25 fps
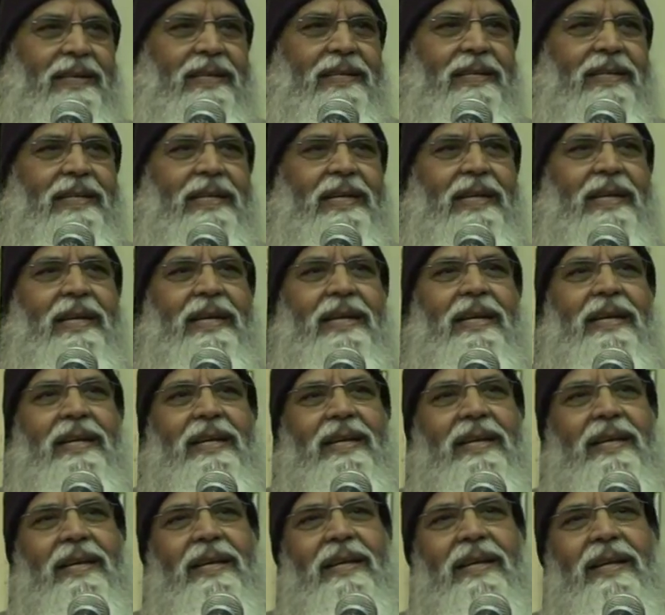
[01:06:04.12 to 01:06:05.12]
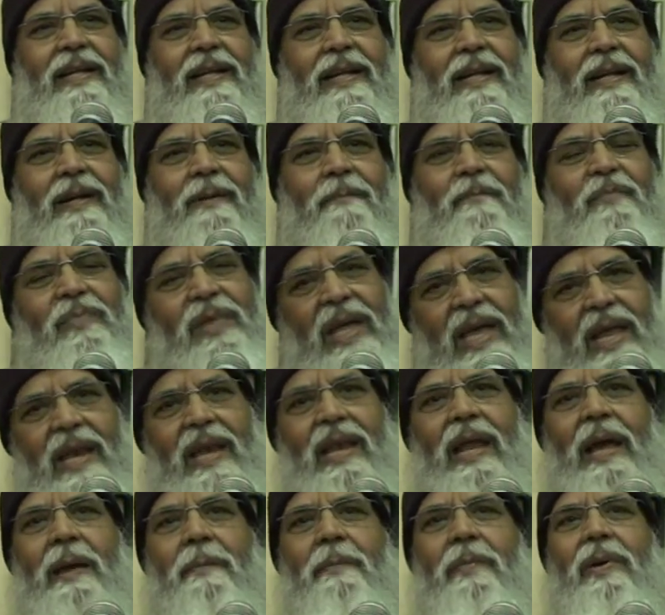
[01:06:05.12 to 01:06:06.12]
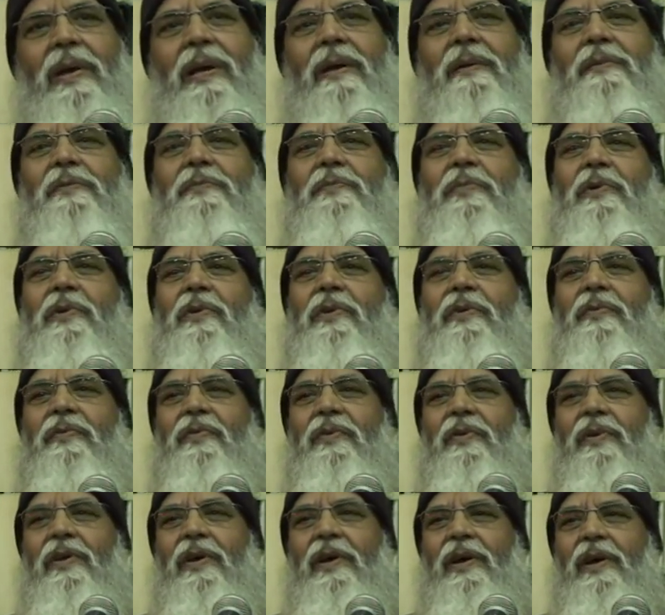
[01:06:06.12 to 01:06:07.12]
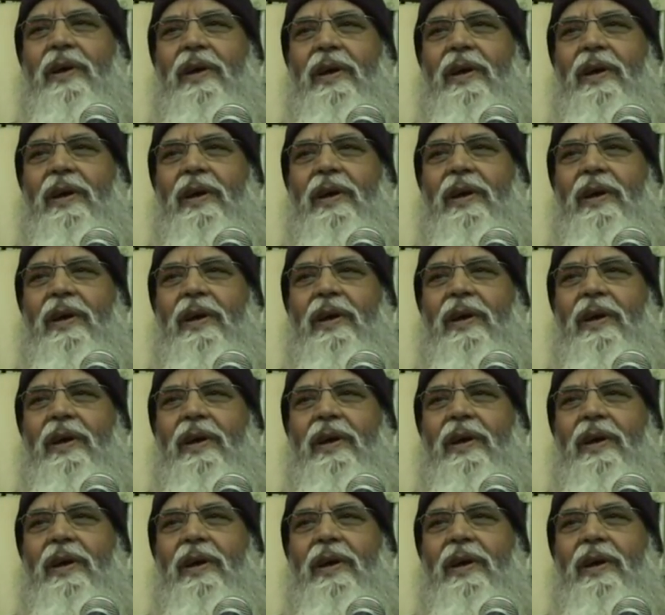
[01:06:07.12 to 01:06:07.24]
See? Then life becomes beautiful.